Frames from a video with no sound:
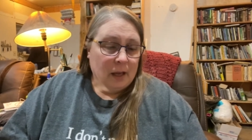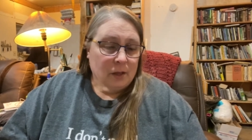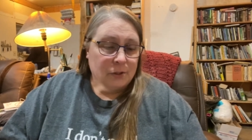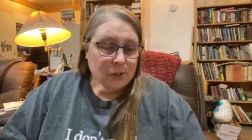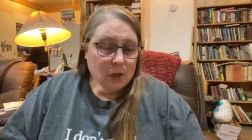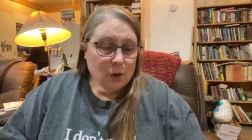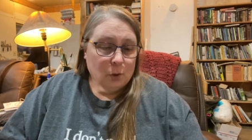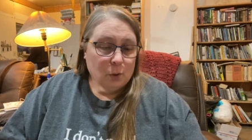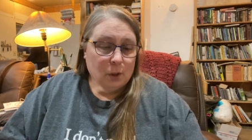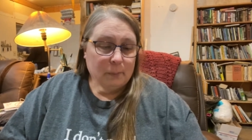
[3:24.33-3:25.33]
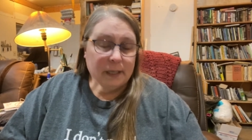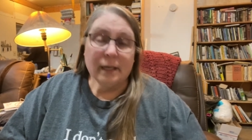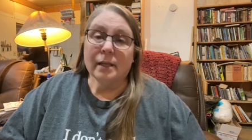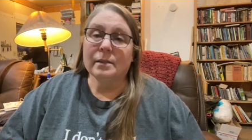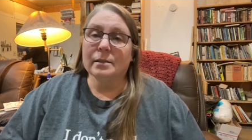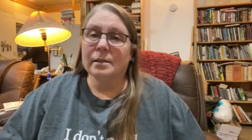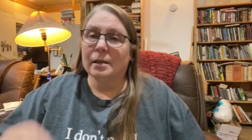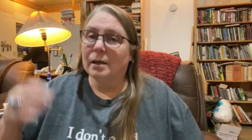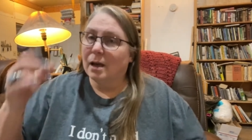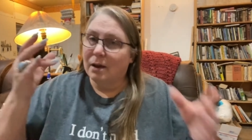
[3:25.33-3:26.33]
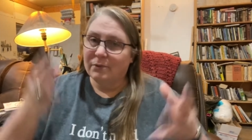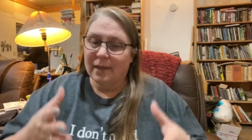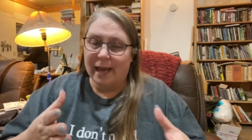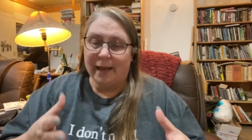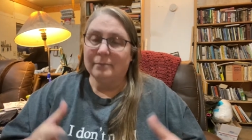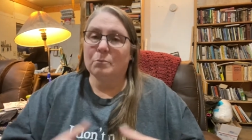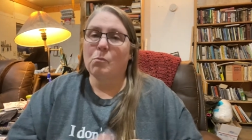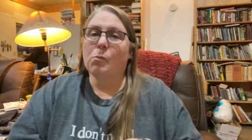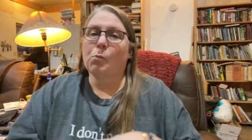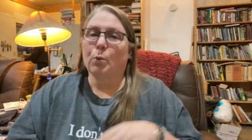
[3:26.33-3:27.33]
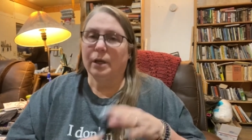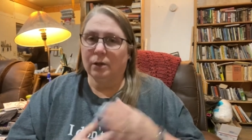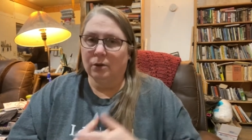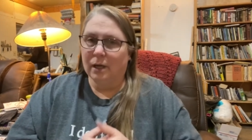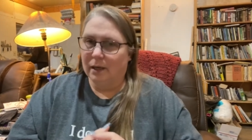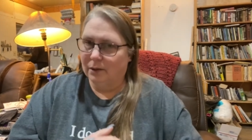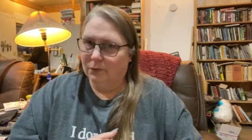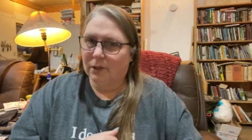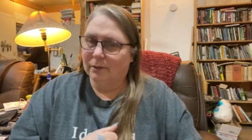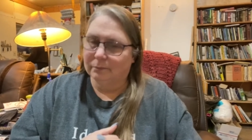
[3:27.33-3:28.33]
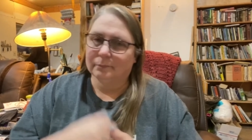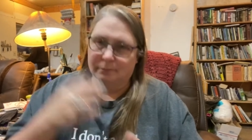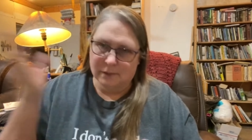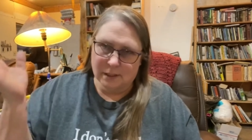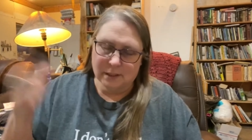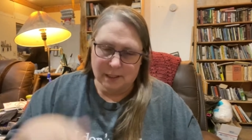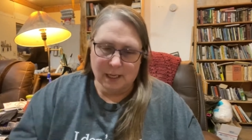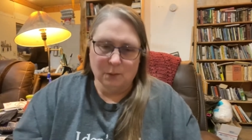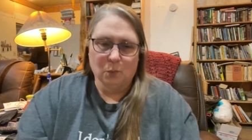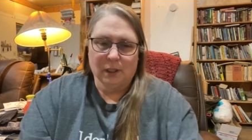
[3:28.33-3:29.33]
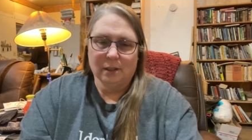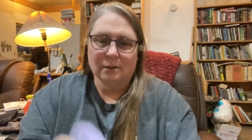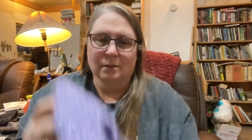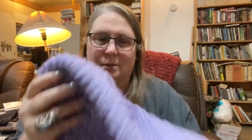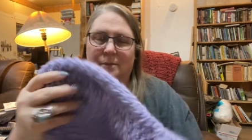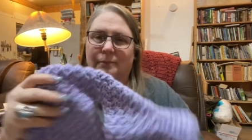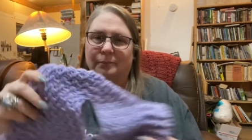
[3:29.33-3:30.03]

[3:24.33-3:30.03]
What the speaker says: So, because of that, we get her cut every 6 to 8 weeks.